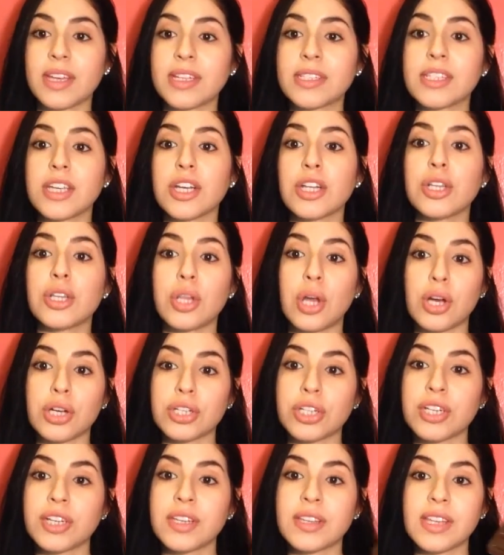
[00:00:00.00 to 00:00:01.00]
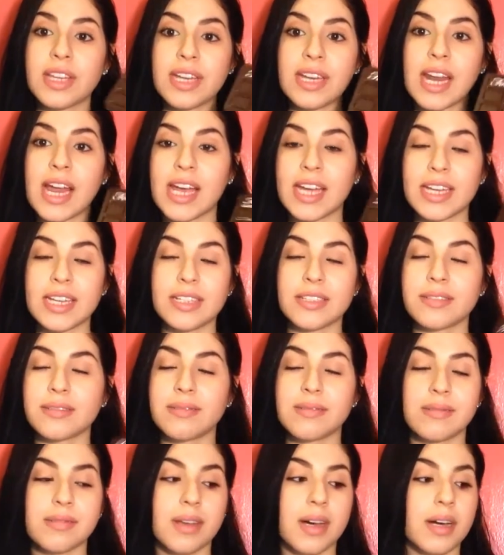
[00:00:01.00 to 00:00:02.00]
It took longer than I
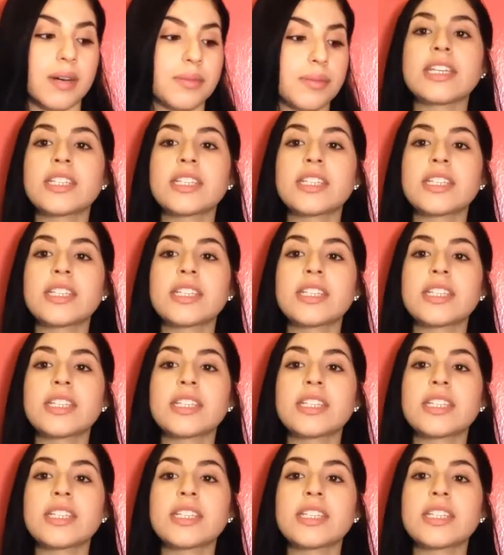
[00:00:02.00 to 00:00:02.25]
thought.